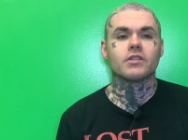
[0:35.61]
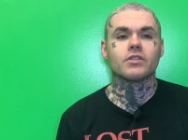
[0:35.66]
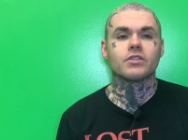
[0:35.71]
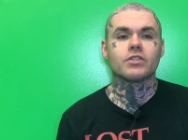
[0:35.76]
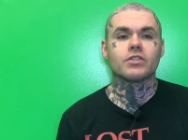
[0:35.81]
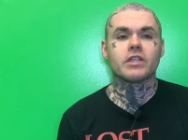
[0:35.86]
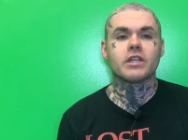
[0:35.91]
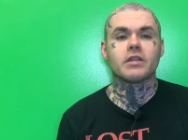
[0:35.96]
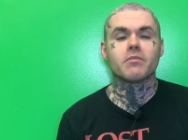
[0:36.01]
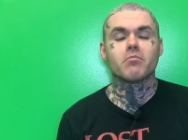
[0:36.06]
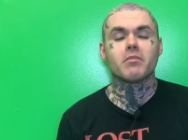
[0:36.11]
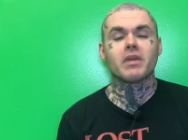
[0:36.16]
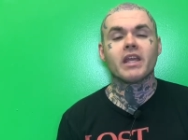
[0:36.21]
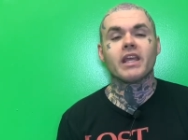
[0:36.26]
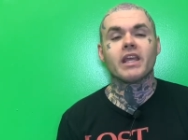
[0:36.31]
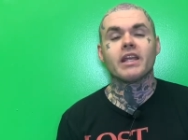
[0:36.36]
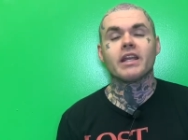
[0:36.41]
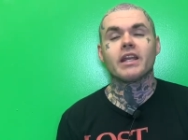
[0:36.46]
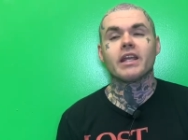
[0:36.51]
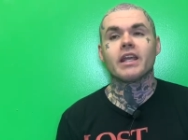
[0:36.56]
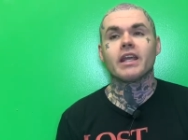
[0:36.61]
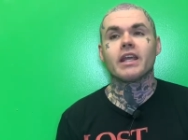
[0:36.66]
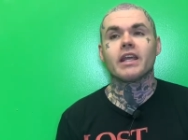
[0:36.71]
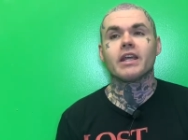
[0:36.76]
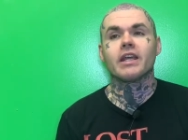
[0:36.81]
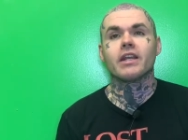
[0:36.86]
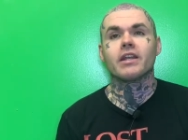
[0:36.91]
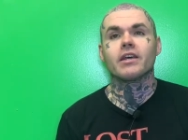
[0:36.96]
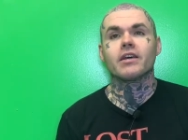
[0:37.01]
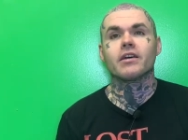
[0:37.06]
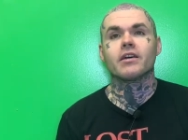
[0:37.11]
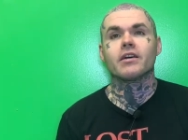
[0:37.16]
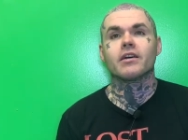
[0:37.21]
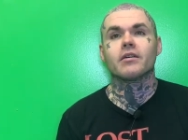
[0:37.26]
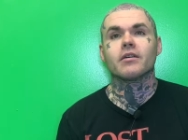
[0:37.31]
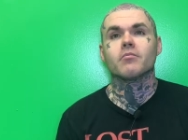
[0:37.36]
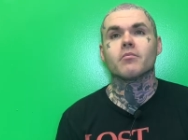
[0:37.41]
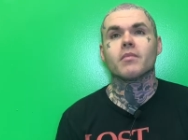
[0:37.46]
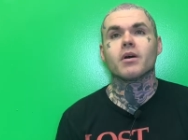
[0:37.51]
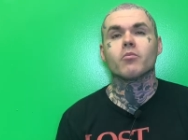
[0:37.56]
Jim Mint and
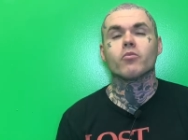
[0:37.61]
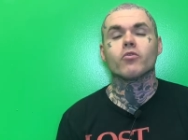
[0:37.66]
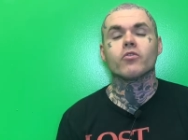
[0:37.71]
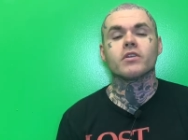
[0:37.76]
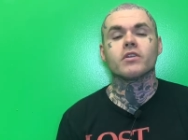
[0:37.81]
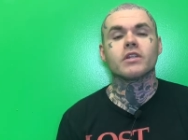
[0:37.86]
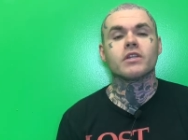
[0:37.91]
my boy